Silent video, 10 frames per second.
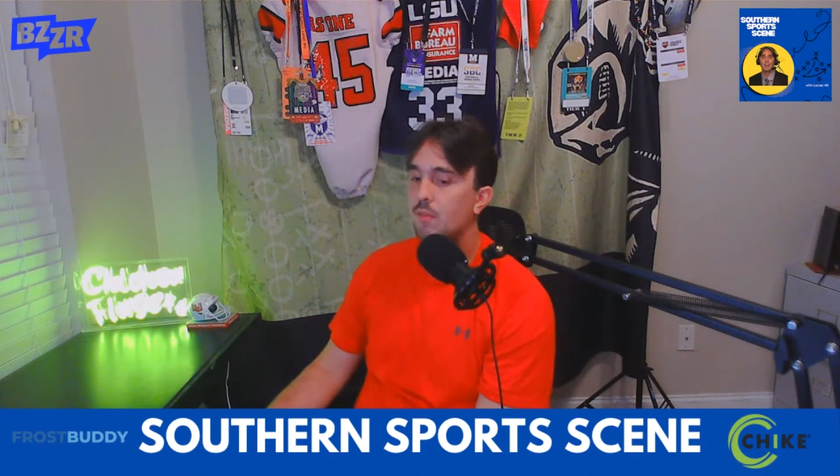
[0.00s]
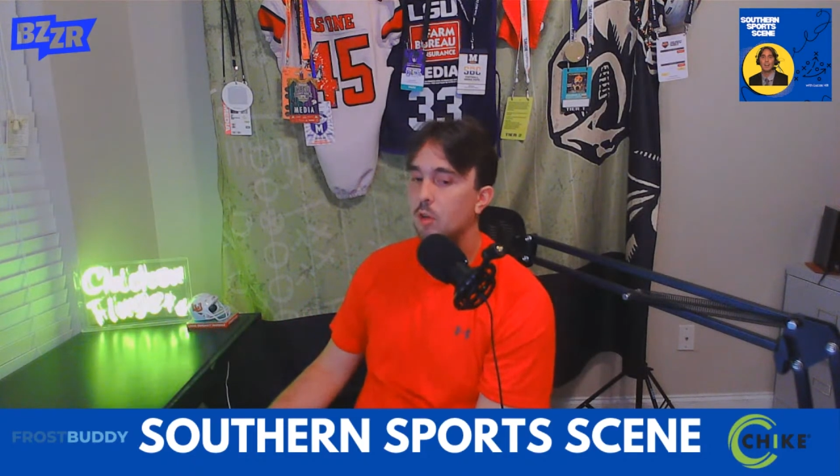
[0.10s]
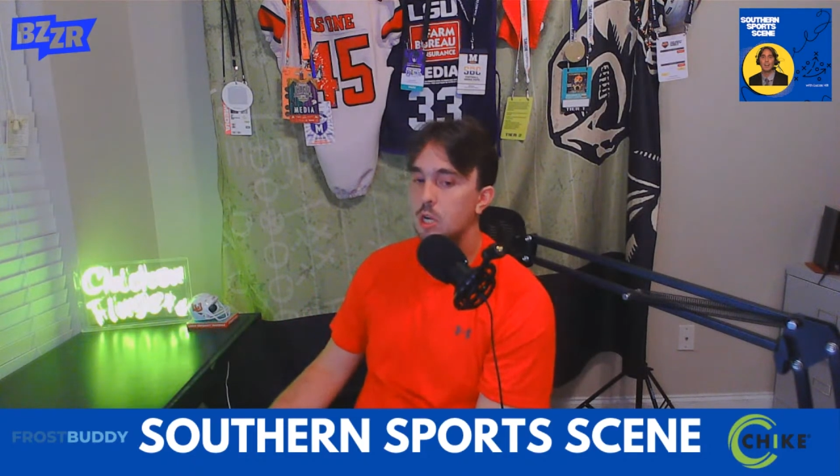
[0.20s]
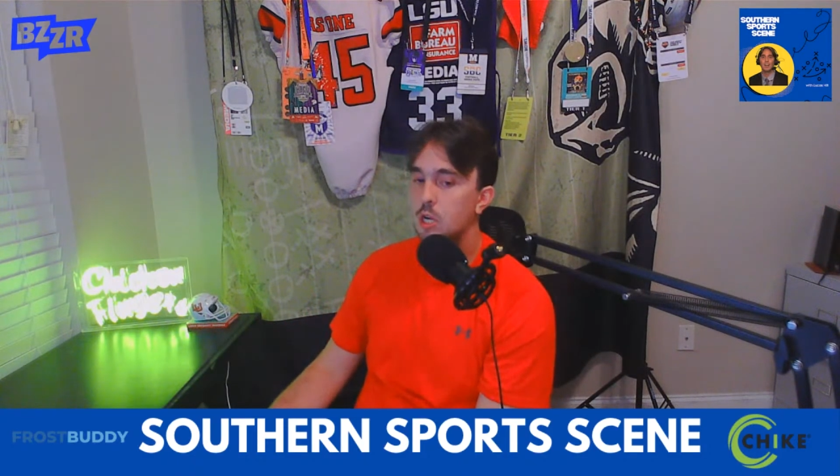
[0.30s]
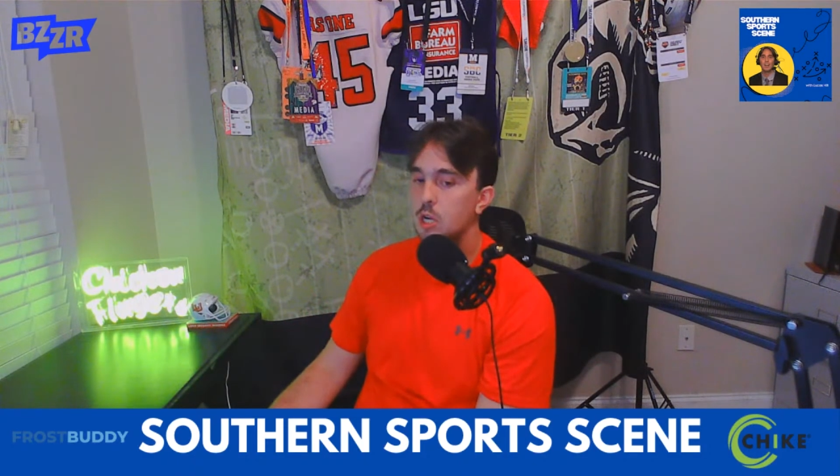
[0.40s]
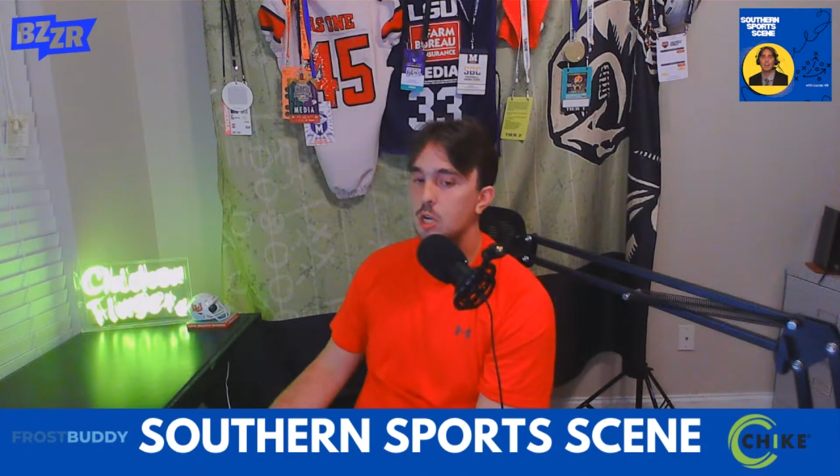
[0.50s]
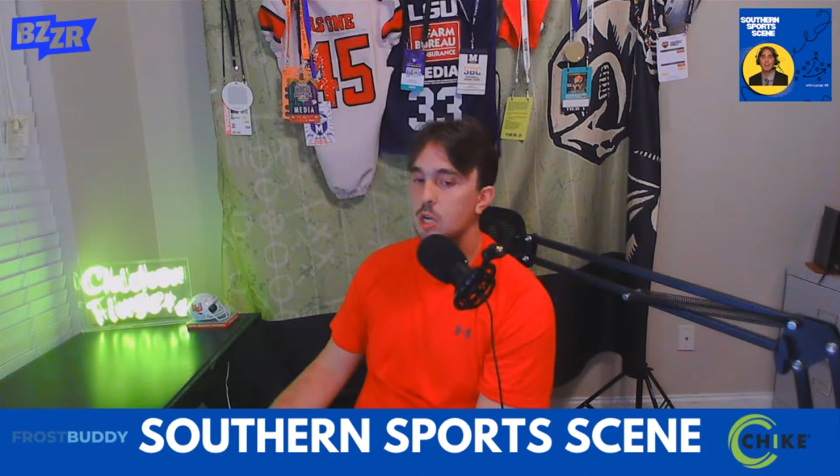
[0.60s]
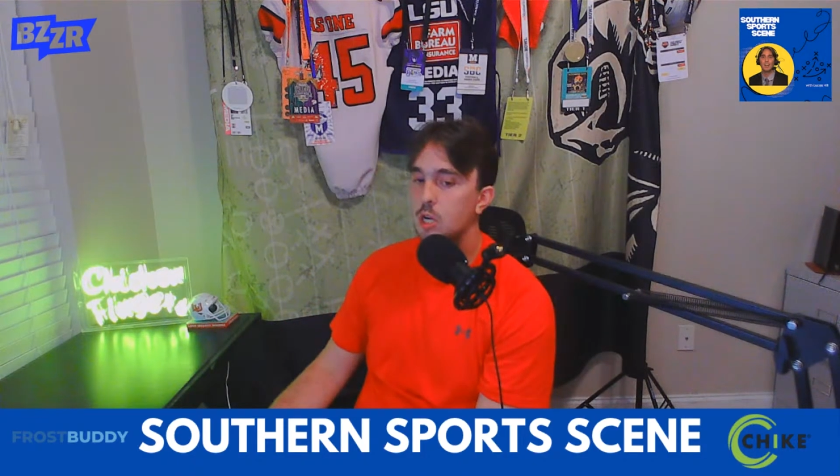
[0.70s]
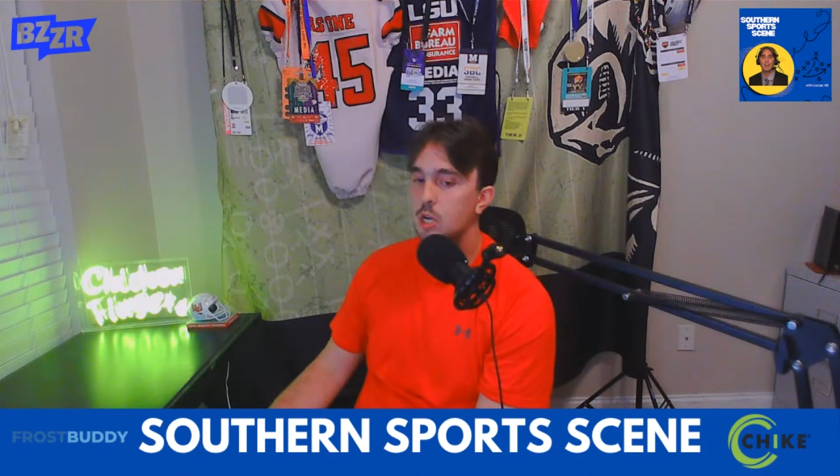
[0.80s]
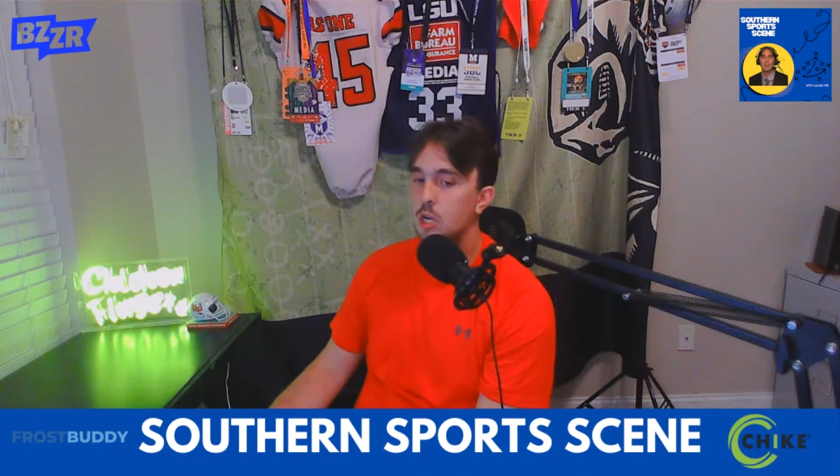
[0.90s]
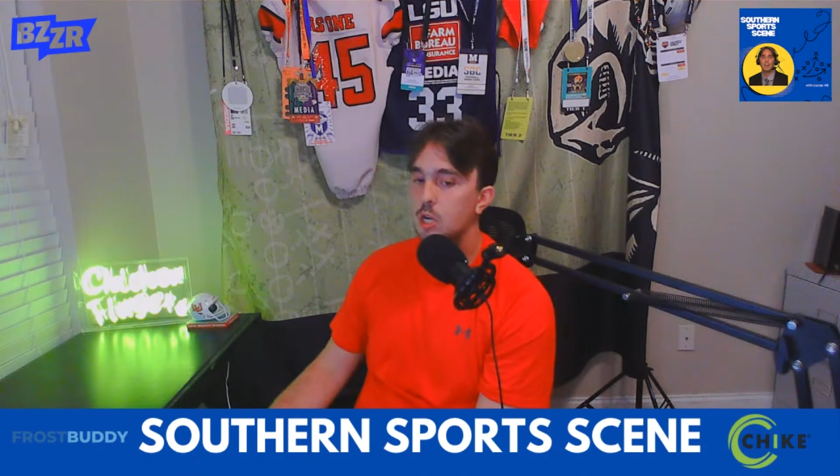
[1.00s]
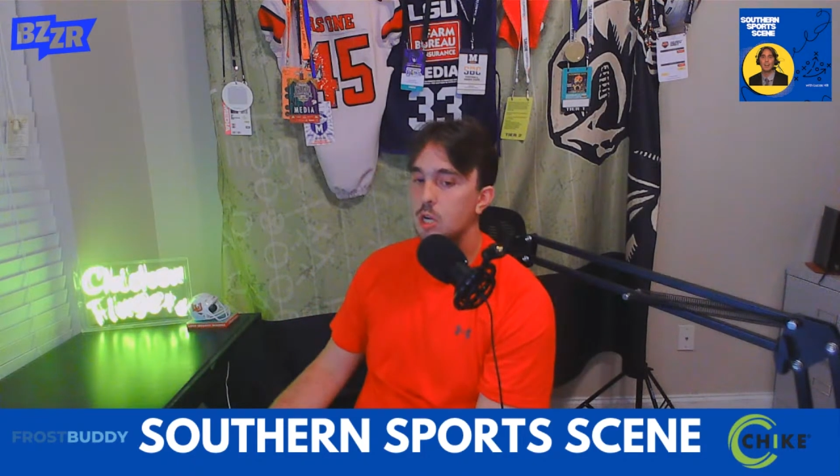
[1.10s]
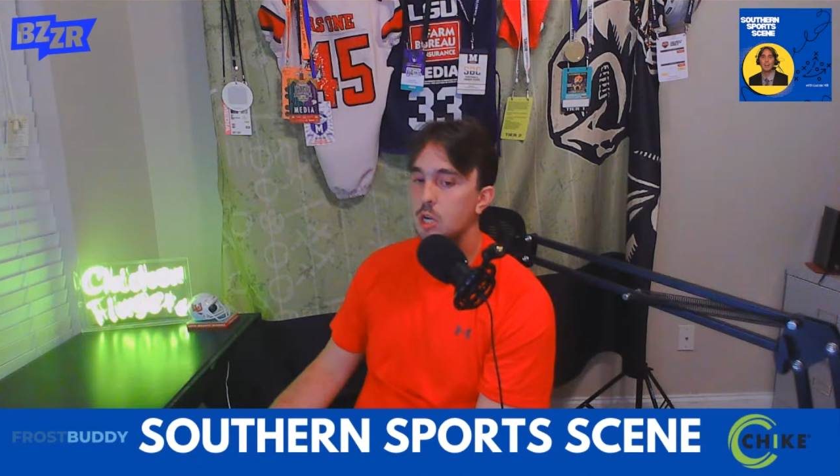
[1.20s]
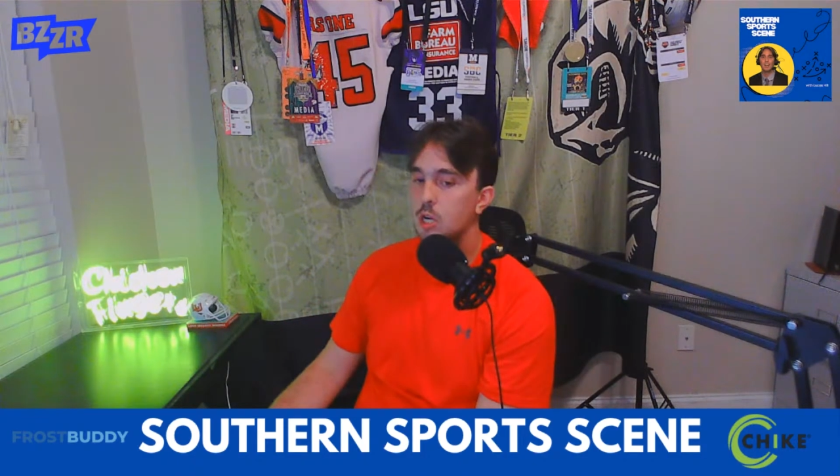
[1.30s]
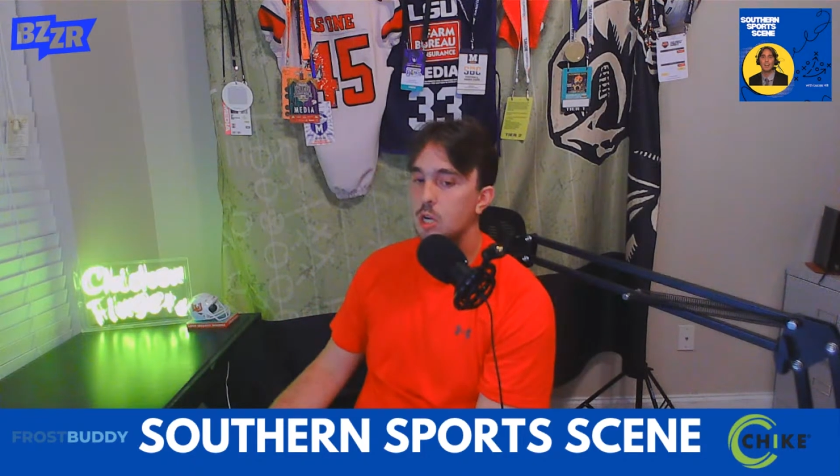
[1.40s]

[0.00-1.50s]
Y'all hit the like, share,